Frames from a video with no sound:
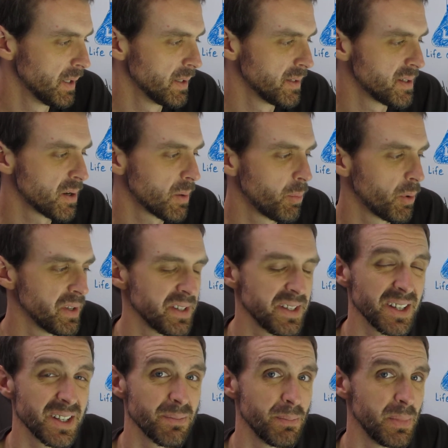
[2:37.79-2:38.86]

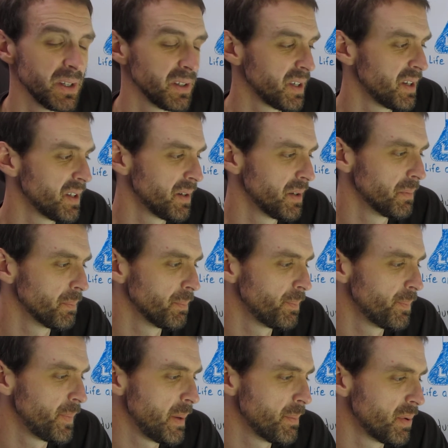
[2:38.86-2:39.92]
0.6 billion
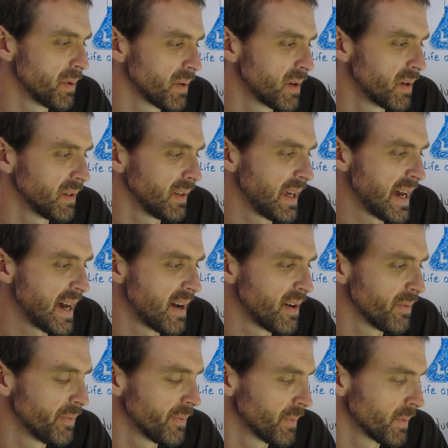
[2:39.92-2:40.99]
people currently
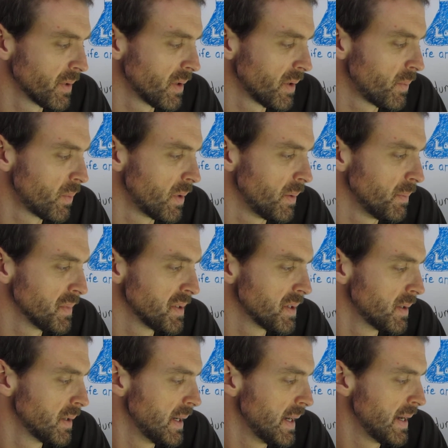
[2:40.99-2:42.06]
have hookworms.